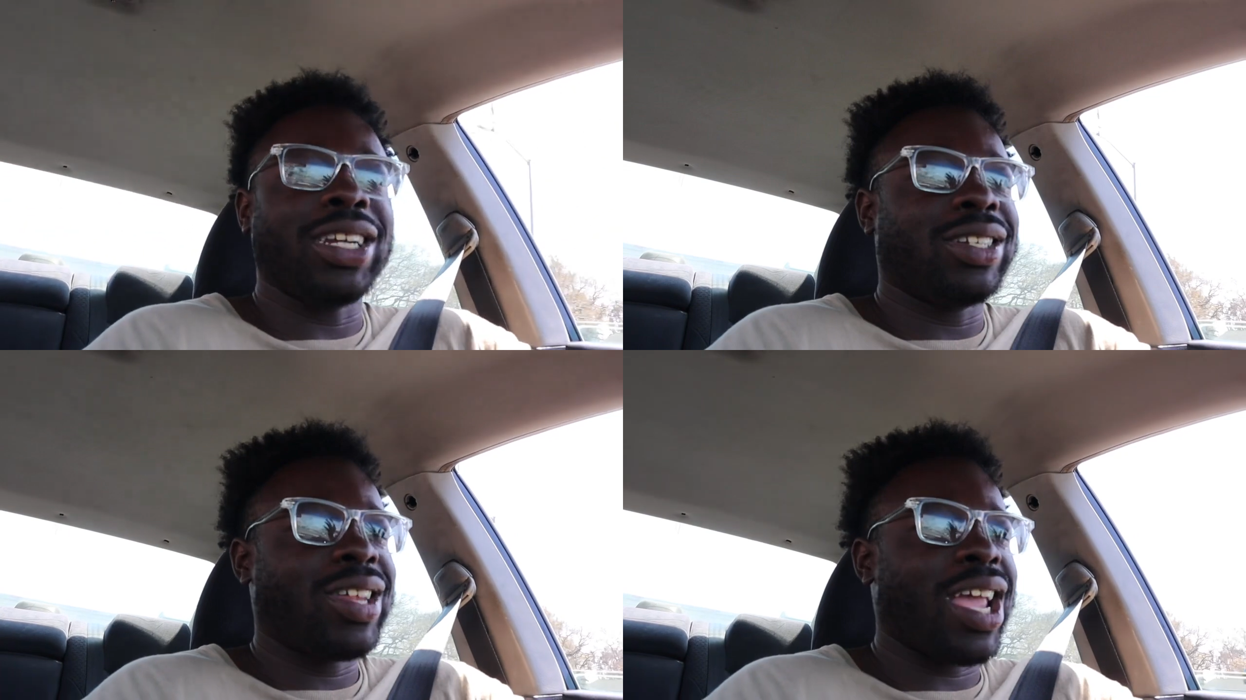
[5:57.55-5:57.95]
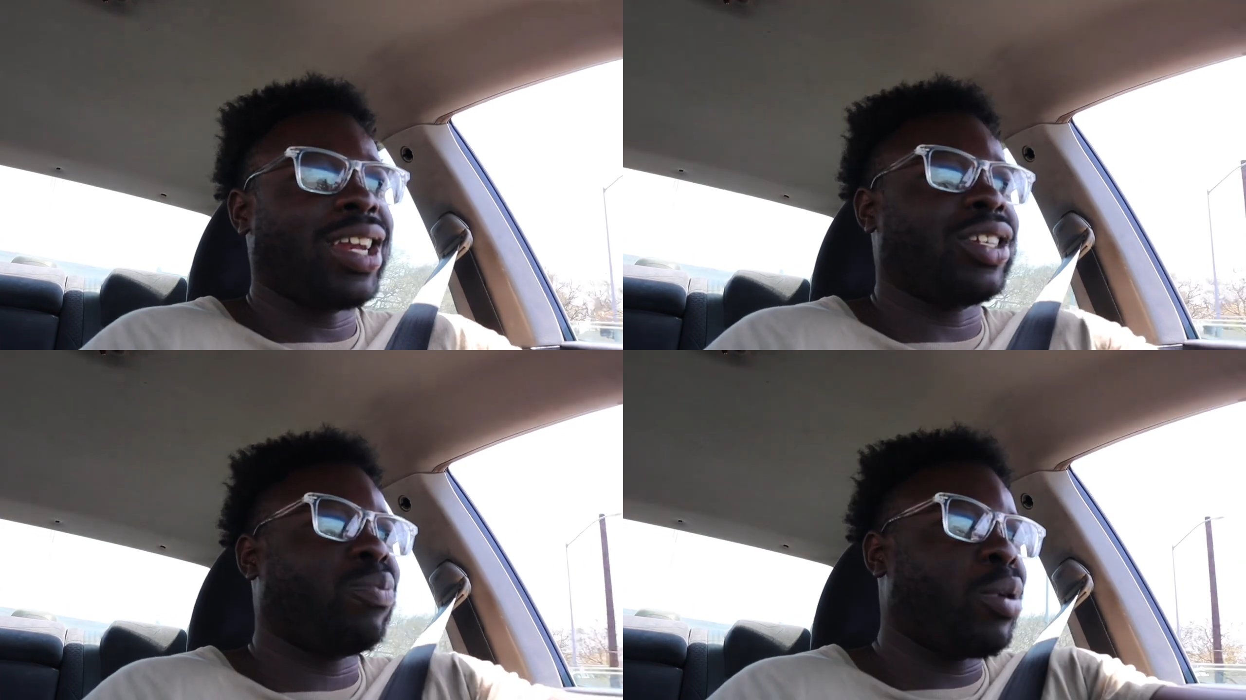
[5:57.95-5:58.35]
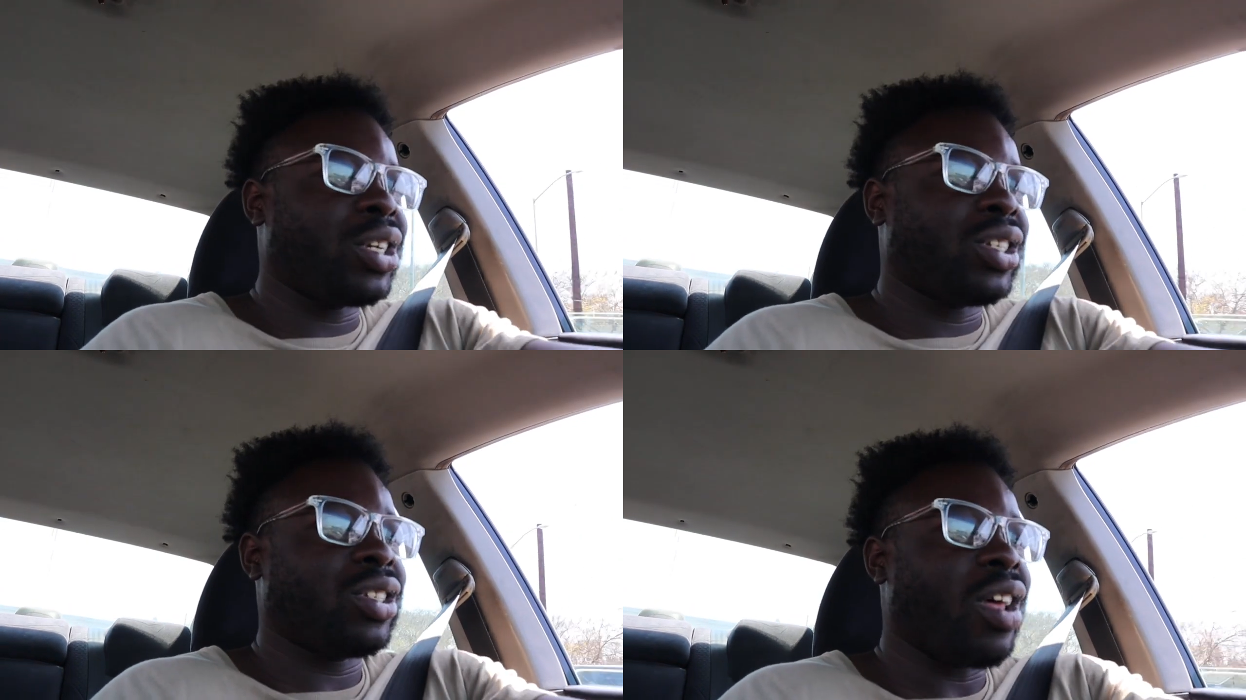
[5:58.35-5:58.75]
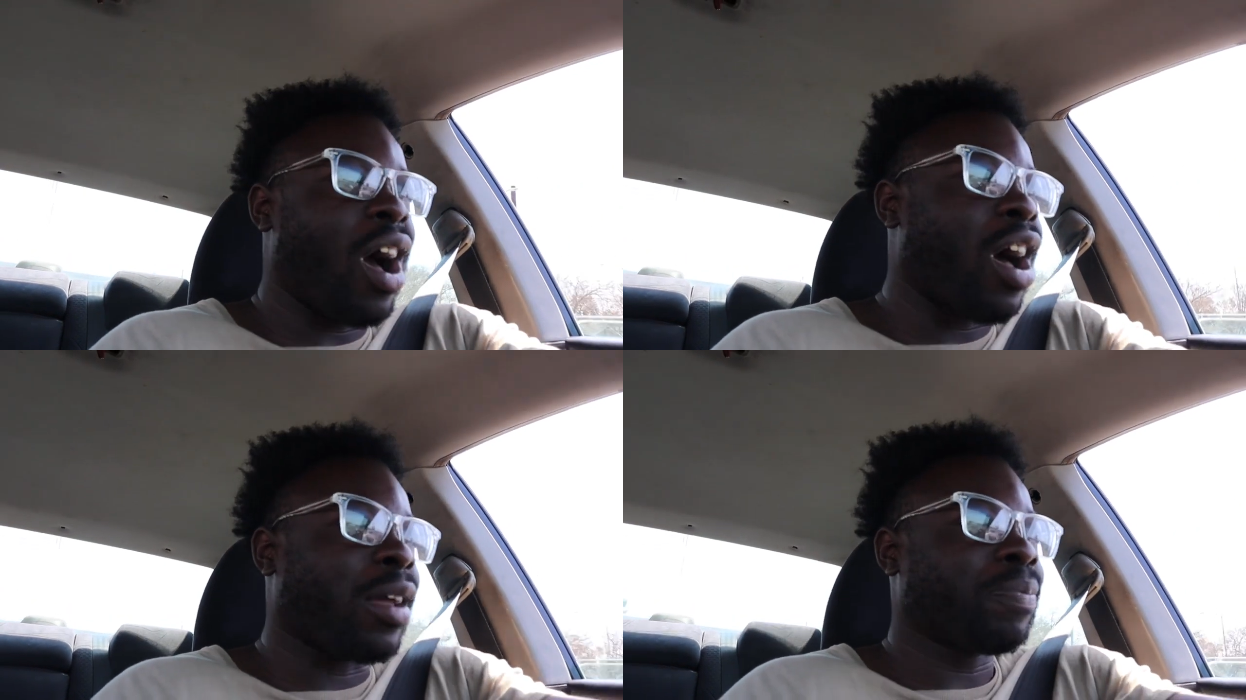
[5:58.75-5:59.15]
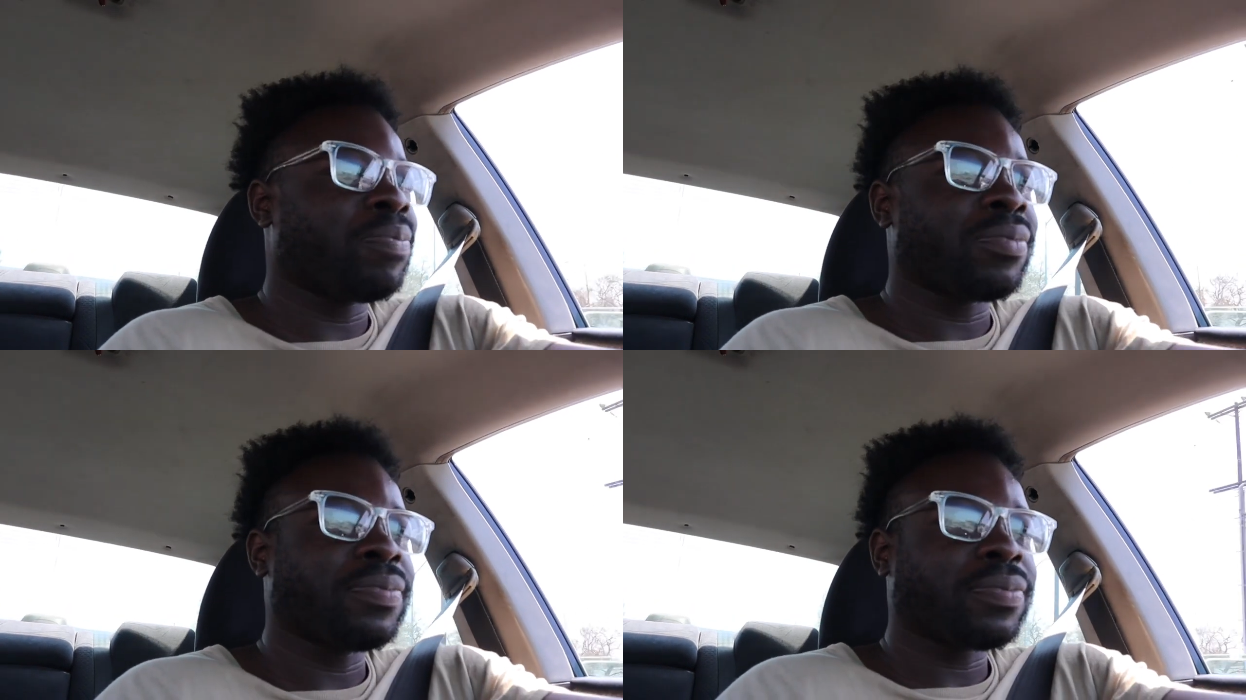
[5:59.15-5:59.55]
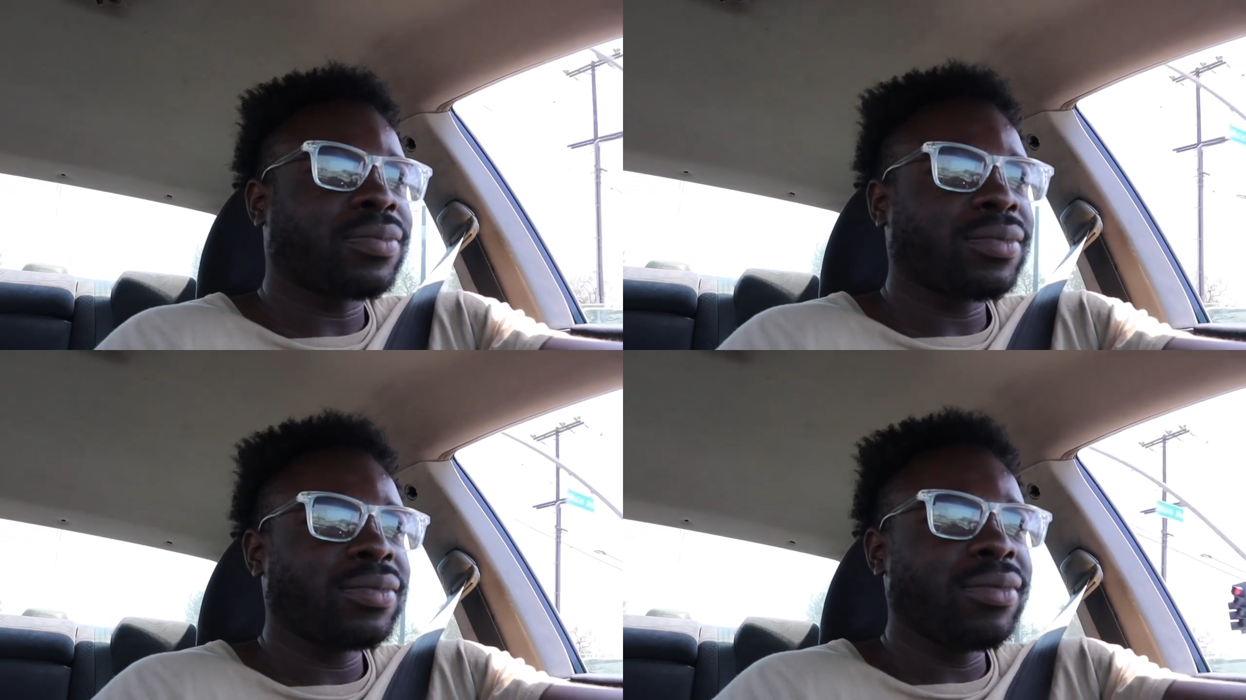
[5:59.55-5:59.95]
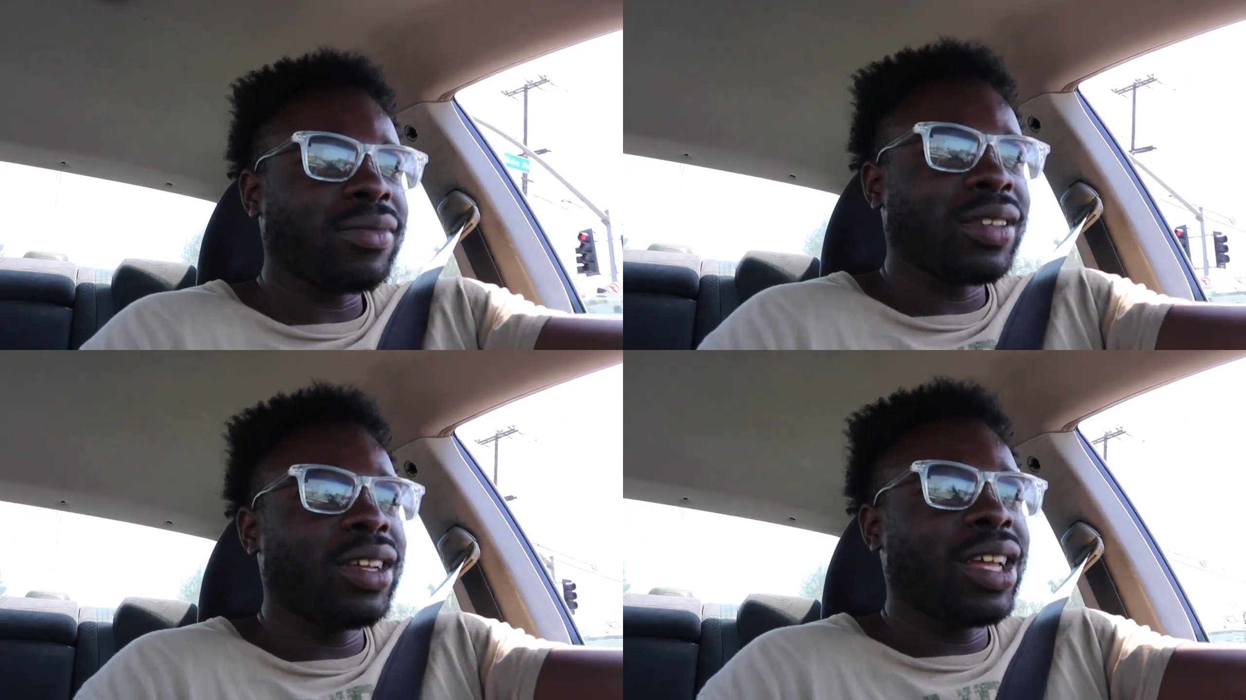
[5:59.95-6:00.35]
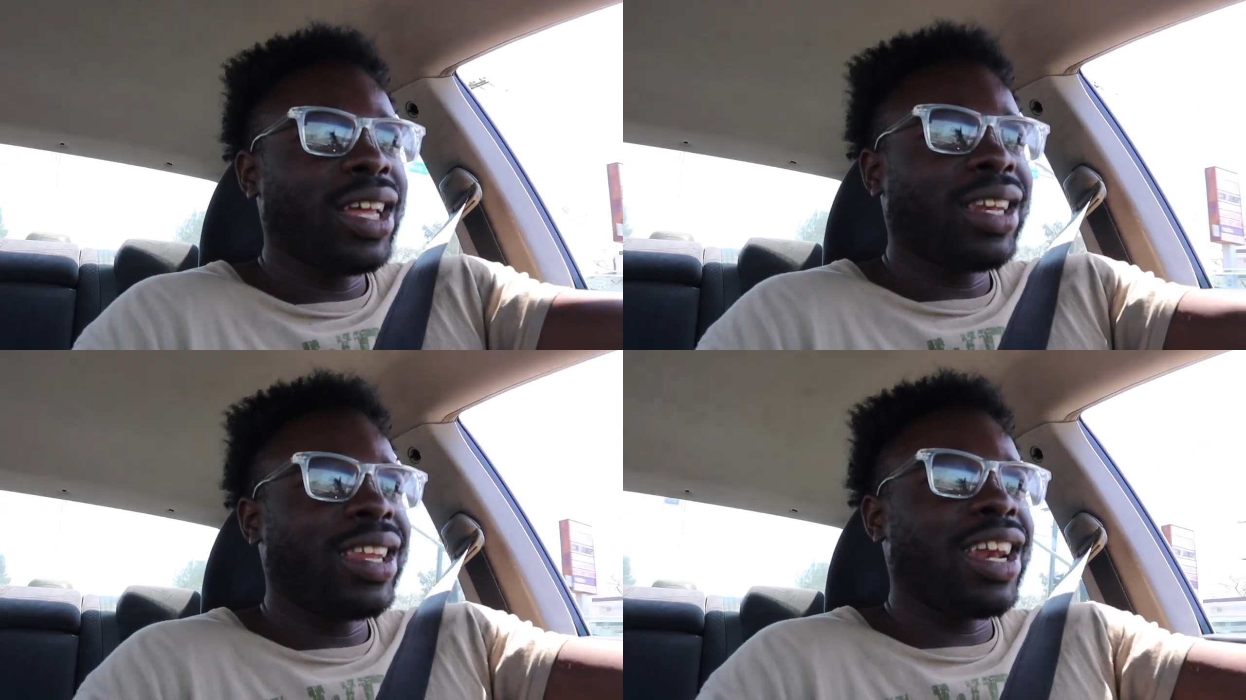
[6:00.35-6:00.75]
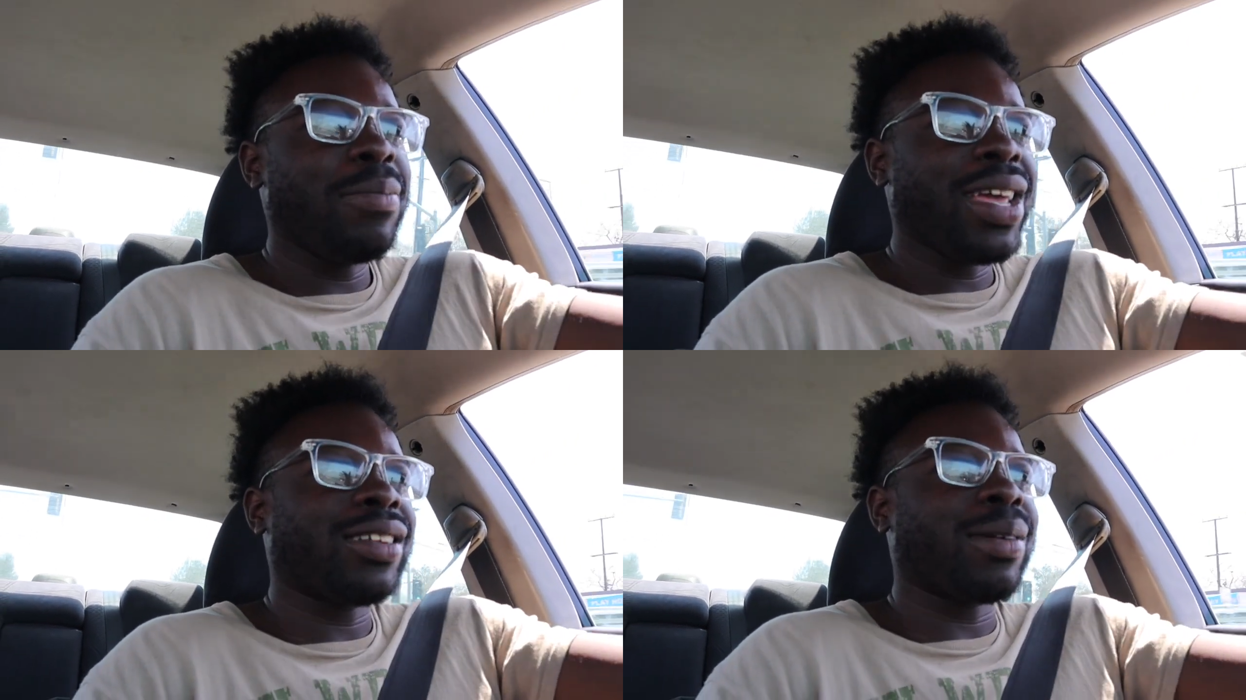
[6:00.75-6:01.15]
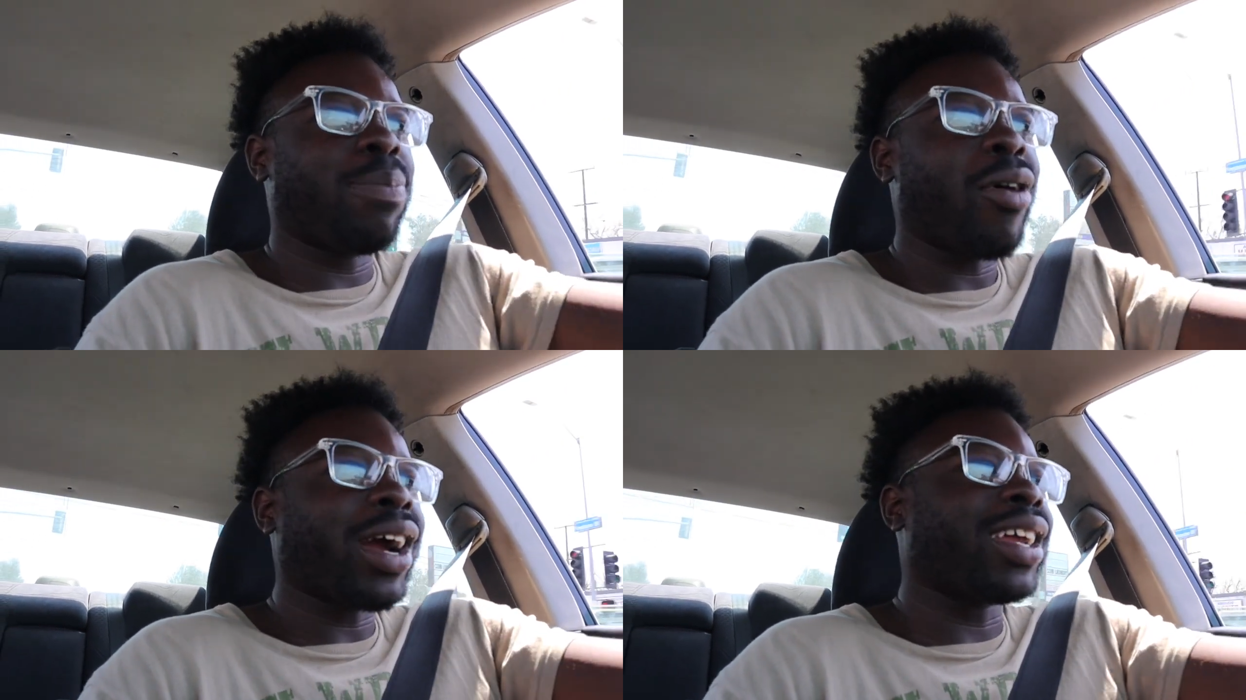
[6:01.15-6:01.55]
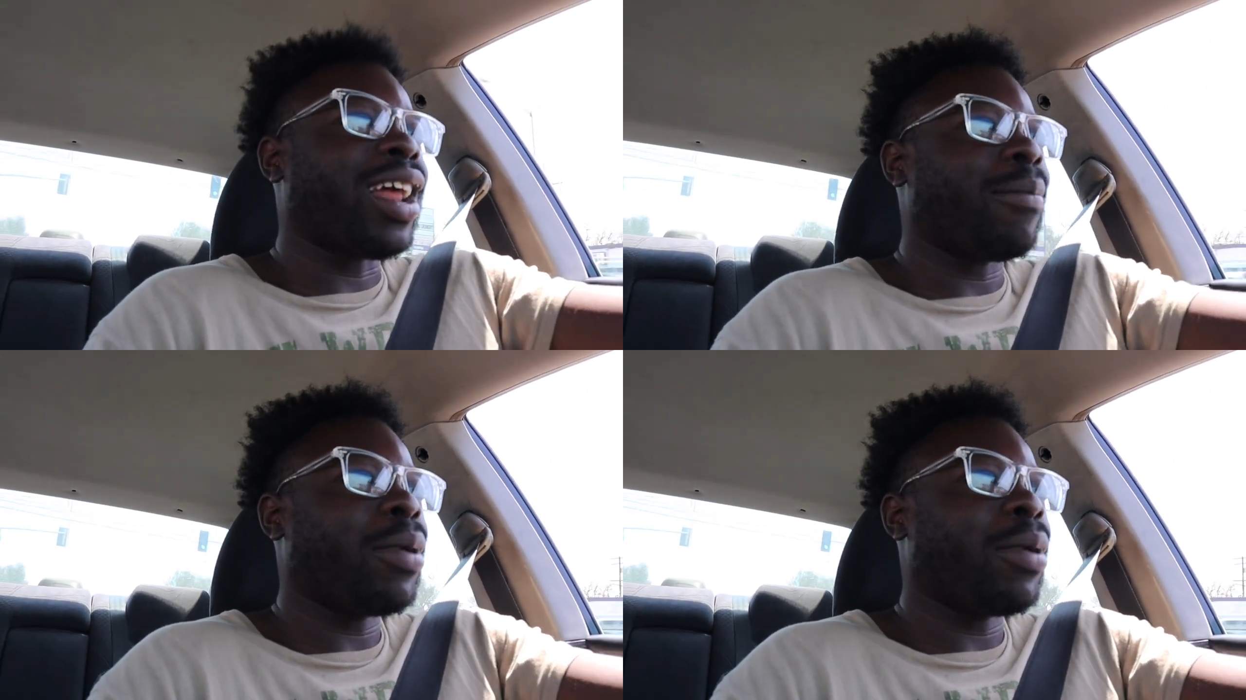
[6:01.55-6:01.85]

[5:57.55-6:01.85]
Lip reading: And he's taking his precious time letting me out the parking lot,